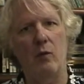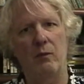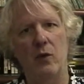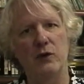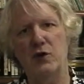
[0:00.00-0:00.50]

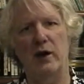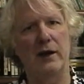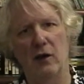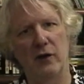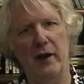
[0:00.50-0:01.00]
Who's going to
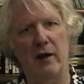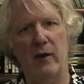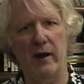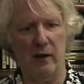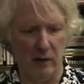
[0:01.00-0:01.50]
kill the
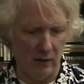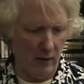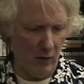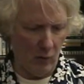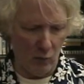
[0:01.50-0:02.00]
narrator?
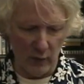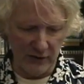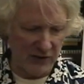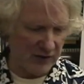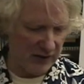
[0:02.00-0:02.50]

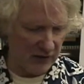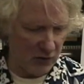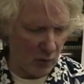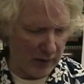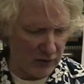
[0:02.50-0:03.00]
What's the
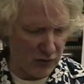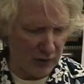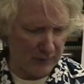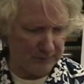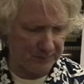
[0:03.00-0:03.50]

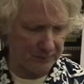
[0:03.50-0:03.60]
situation?